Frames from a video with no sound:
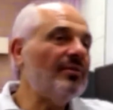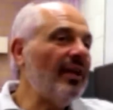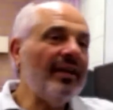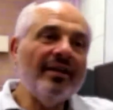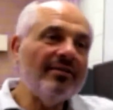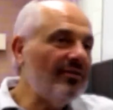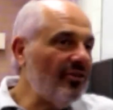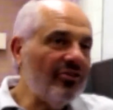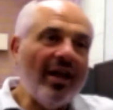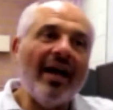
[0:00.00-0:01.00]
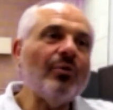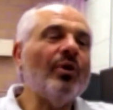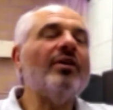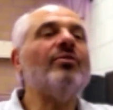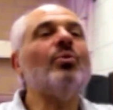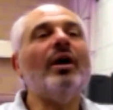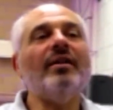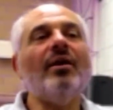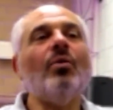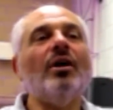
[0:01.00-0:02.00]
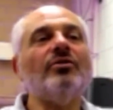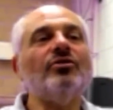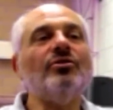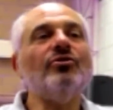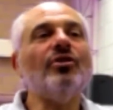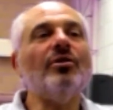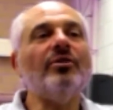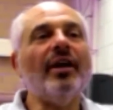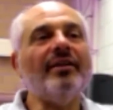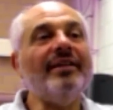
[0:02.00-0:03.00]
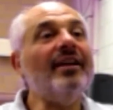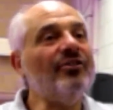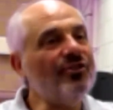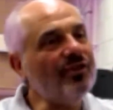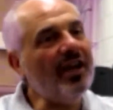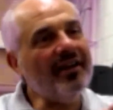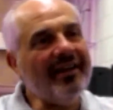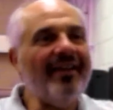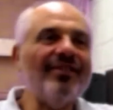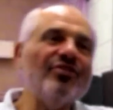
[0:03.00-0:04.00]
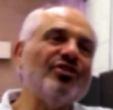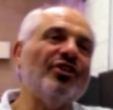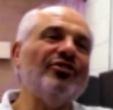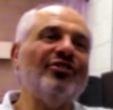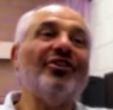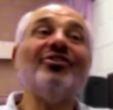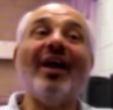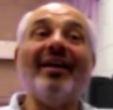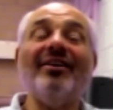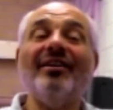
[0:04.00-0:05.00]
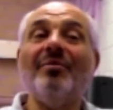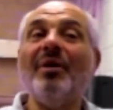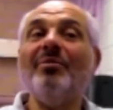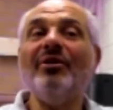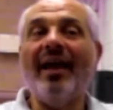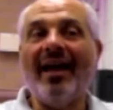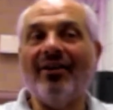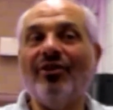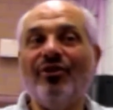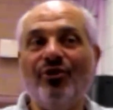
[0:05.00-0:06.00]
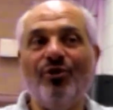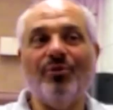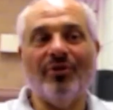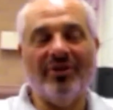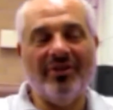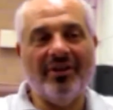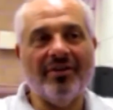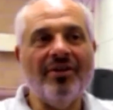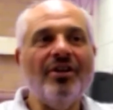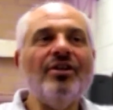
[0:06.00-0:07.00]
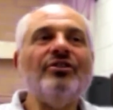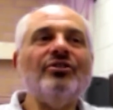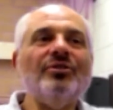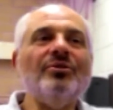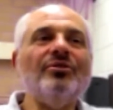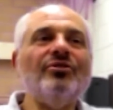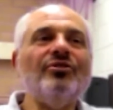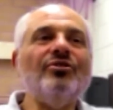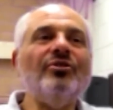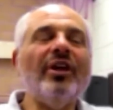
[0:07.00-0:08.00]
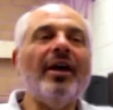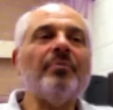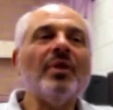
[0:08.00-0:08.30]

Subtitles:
They can decide whatever way they want to. So the idea is to kind of get the judges excited and maybe add a little humor in there to do that.